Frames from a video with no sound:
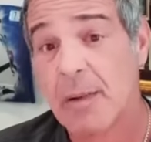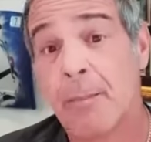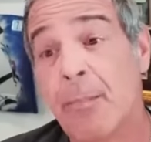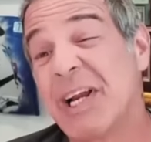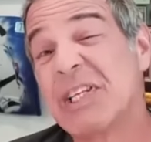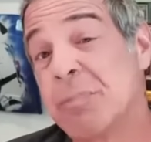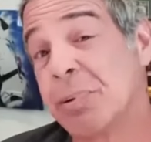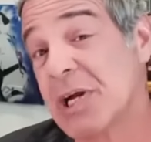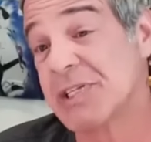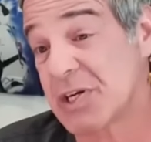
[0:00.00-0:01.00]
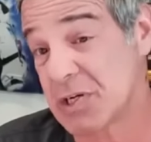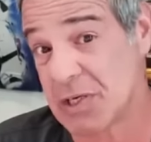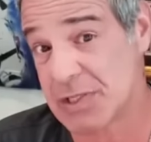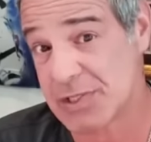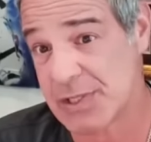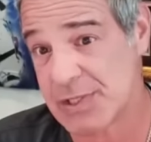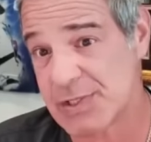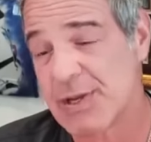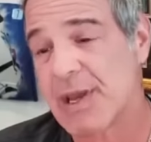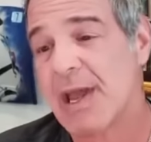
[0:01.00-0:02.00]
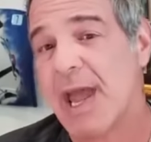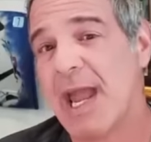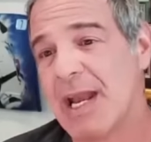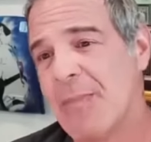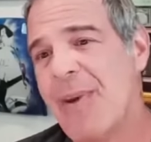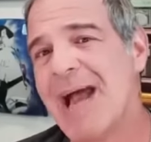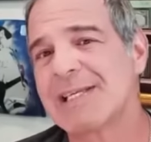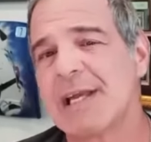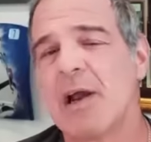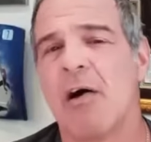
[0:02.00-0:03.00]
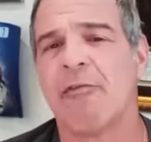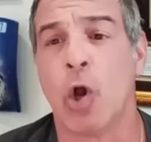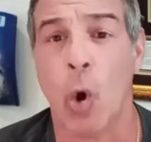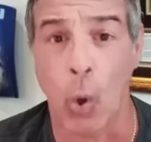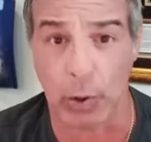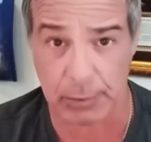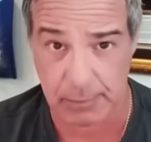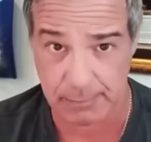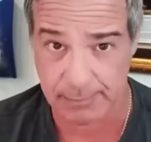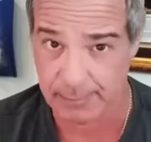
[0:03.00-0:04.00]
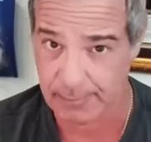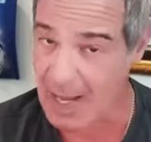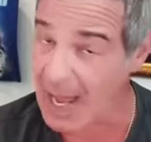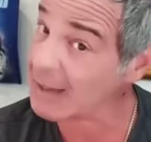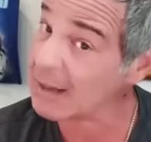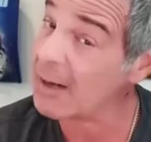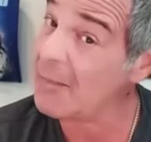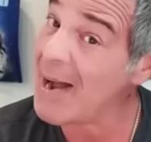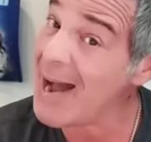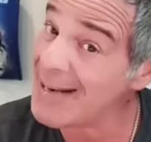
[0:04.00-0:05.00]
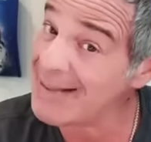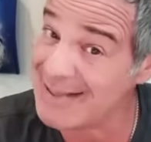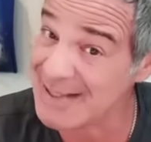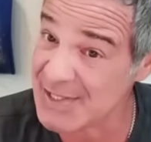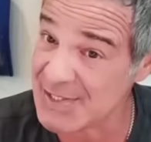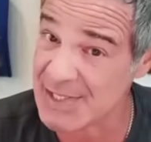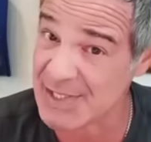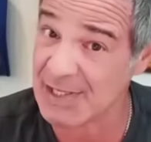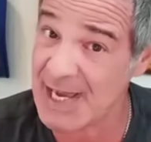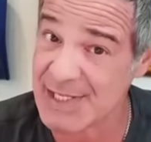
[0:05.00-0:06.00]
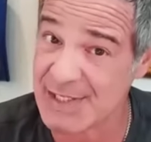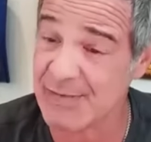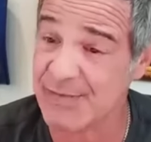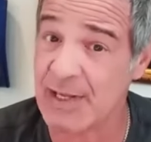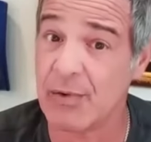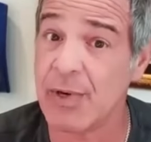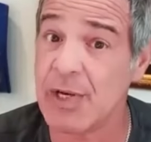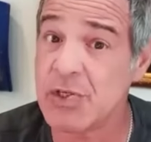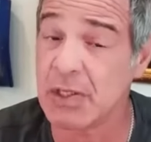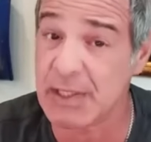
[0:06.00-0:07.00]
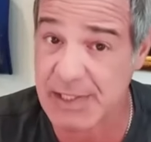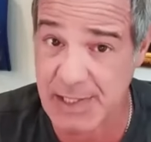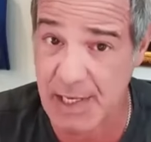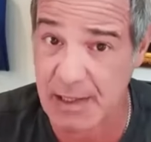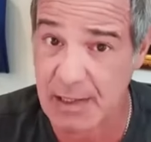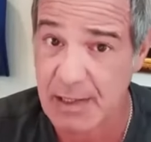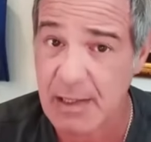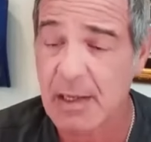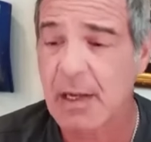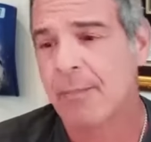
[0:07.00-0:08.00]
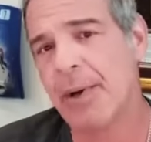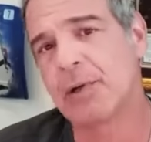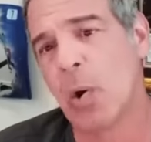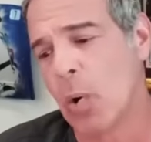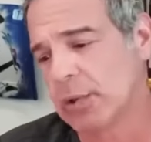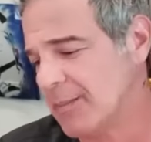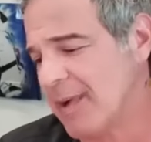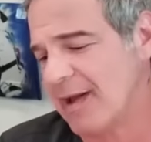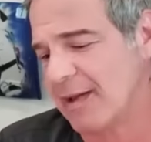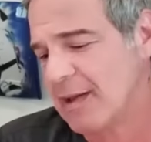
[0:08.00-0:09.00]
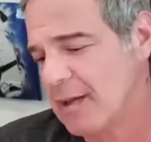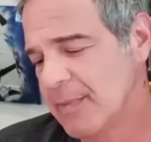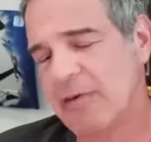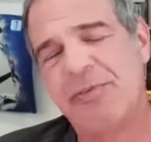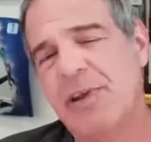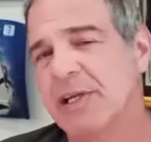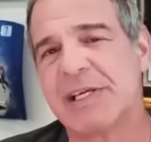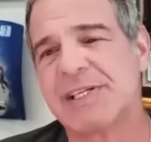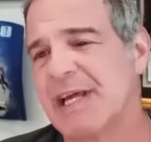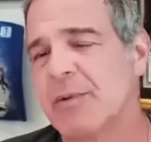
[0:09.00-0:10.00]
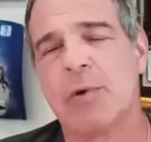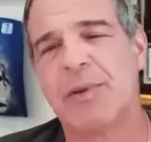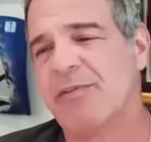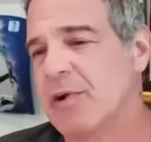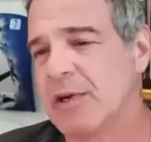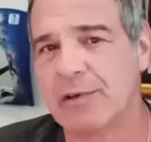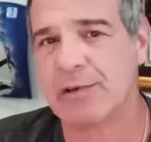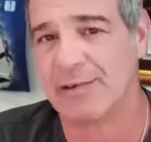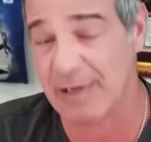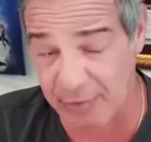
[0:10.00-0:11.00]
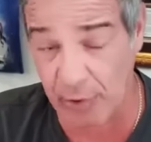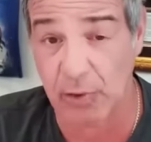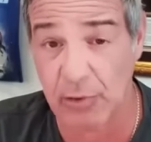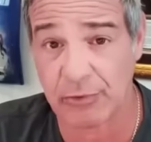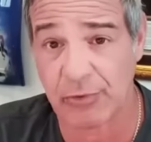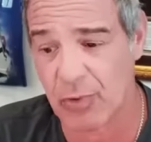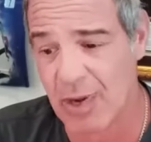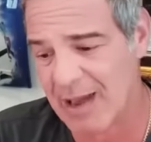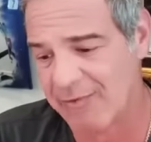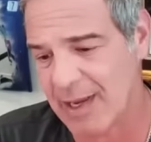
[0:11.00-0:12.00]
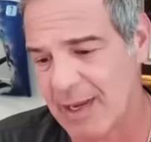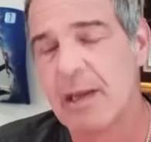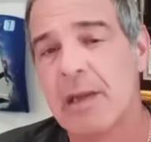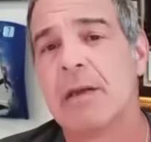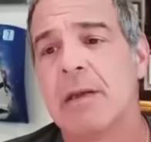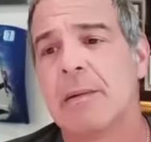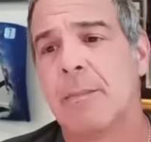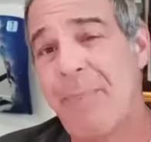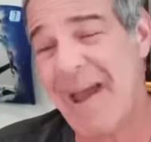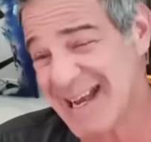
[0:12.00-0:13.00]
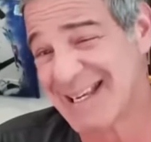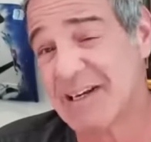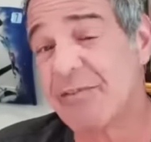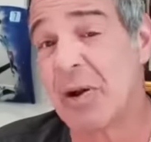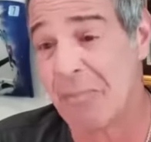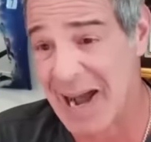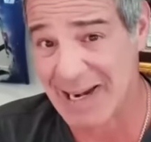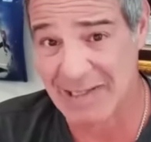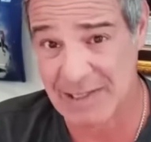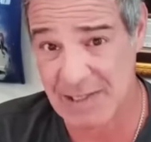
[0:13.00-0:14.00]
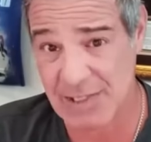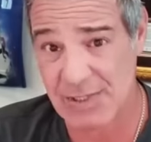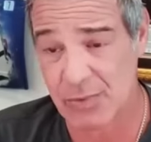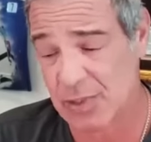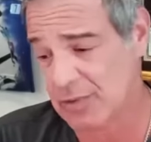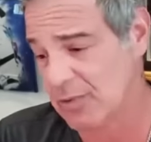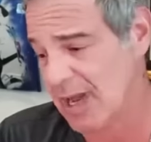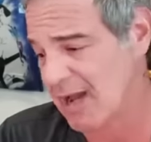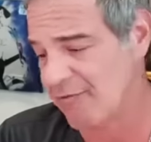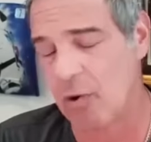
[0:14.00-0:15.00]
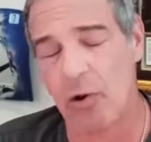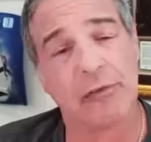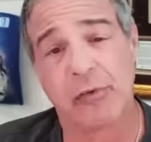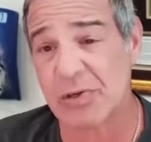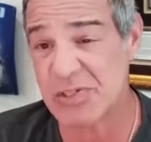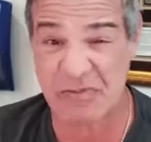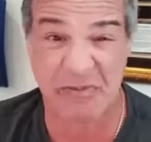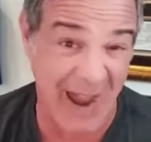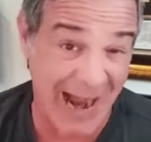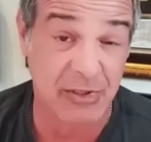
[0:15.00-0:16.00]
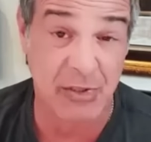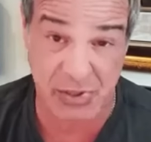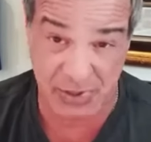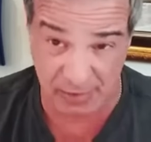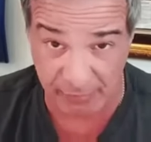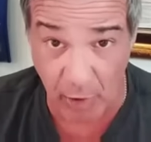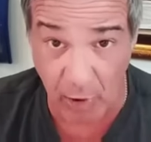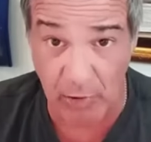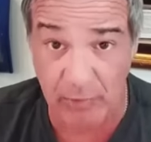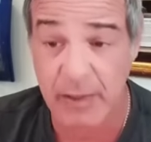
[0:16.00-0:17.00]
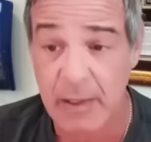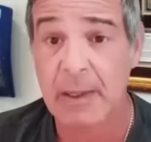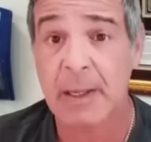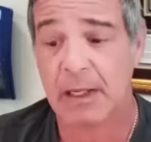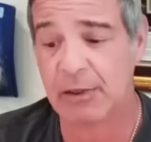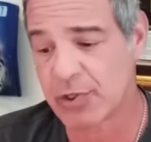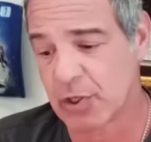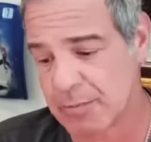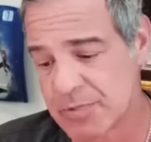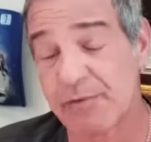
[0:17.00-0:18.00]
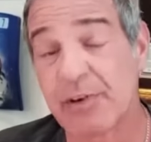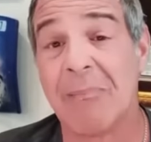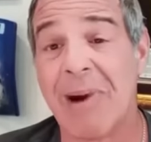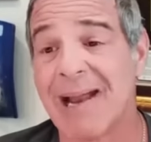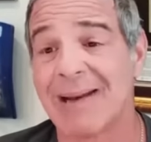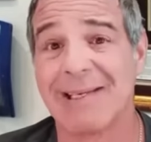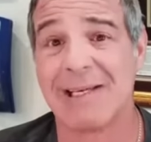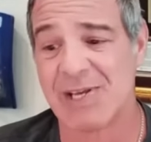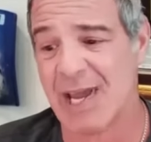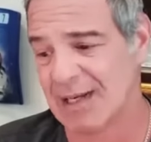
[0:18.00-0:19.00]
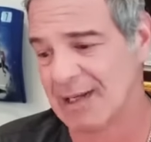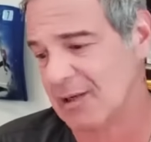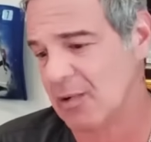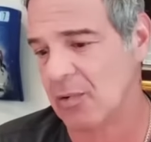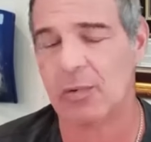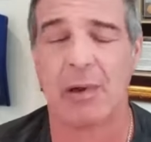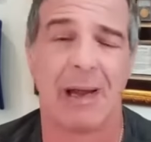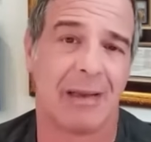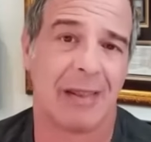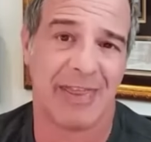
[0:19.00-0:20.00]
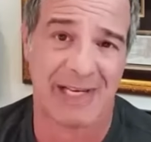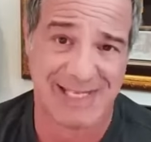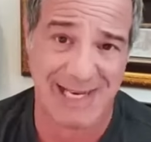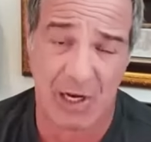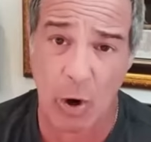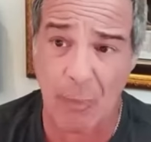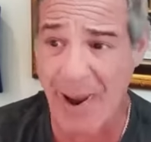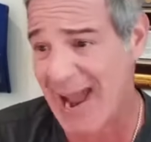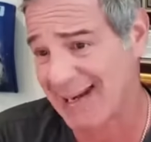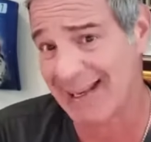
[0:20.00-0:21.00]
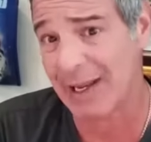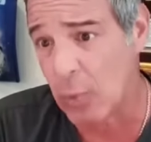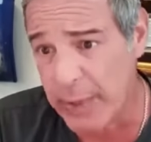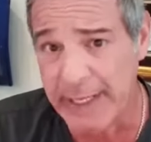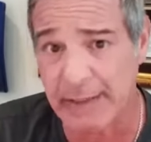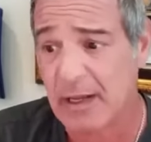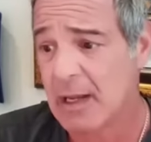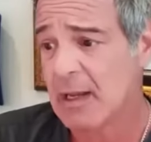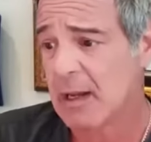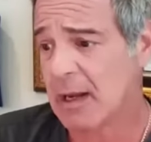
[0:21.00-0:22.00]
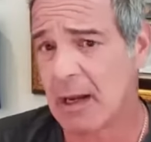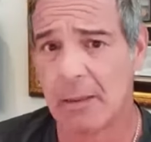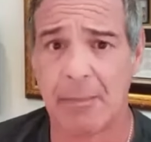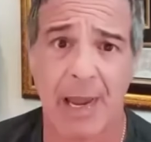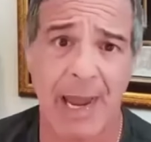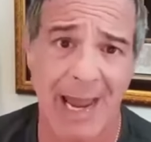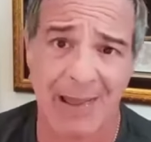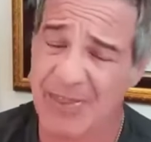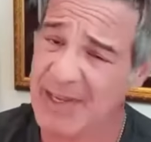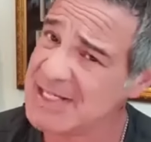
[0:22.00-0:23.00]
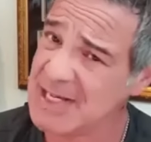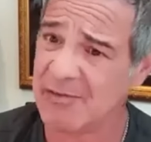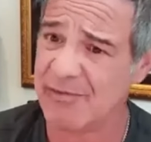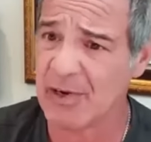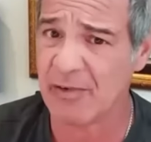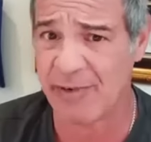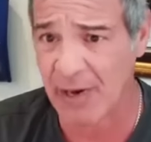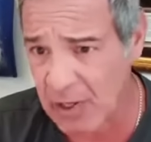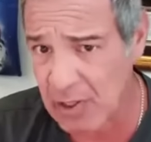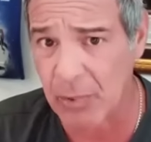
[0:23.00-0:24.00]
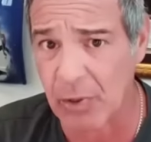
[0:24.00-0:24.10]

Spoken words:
BRICS plus currencies, and a basket of gold. Not commodities, as Glaziev had originally said, but gold. And my feeling is that it would be very difficult to have a basket of commodities when you have all sorts of factors involved in terms of commodities, and things that go bad like wheat, and things that are very variable.